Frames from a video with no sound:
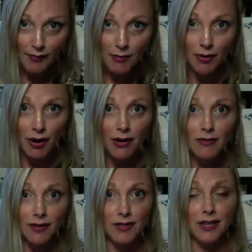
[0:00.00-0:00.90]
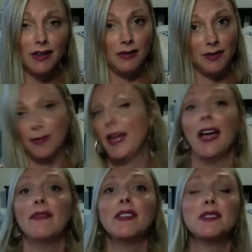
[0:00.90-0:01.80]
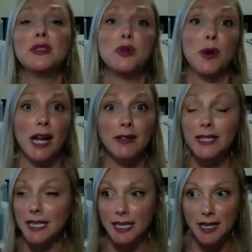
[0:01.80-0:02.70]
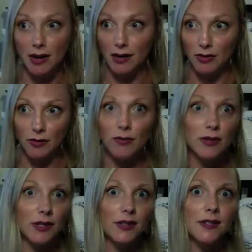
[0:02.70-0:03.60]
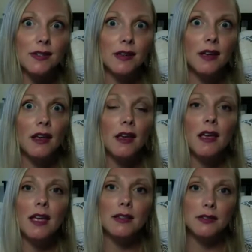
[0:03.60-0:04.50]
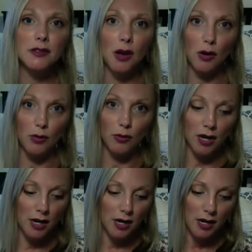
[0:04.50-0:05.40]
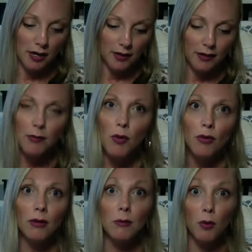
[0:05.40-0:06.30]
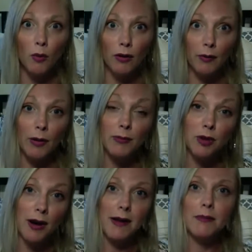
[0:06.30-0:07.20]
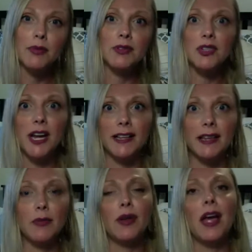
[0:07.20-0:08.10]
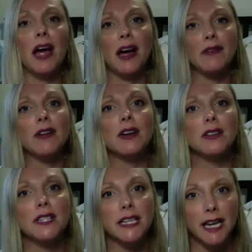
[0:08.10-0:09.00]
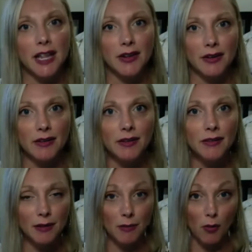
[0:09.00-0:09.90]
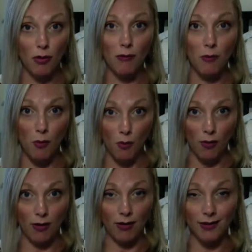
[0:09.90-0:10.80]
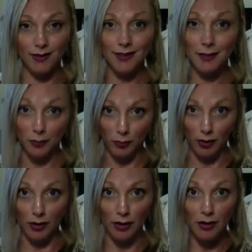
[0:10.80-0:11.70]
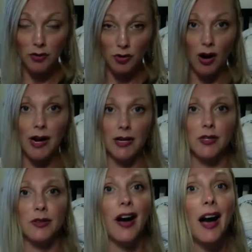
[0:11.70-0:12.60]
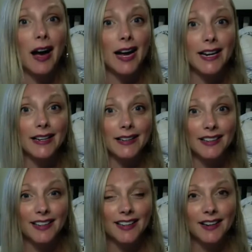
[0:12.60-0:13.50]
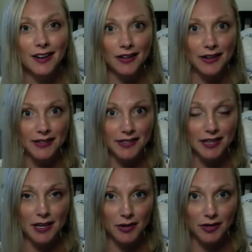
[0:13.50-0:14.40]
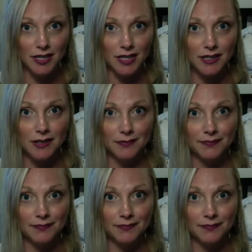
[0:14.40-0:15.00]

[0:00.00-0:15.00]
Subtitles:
part of ourselves. We have this duality in our universe. And so the more and more we try and project that we have it all together, the more and more we're trying to hide our insecurities,